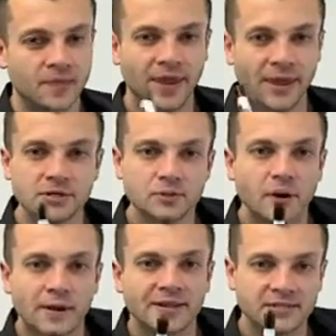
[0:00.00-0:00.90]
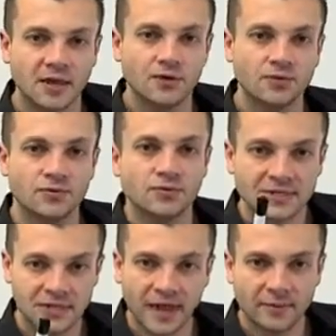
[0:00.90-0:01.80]
Here's what I'm going to tell you
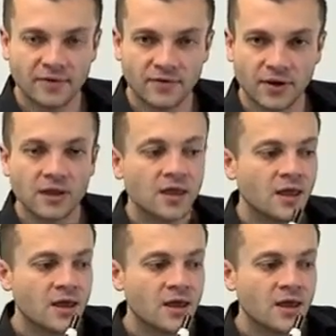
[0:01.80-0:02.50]
today, my friend.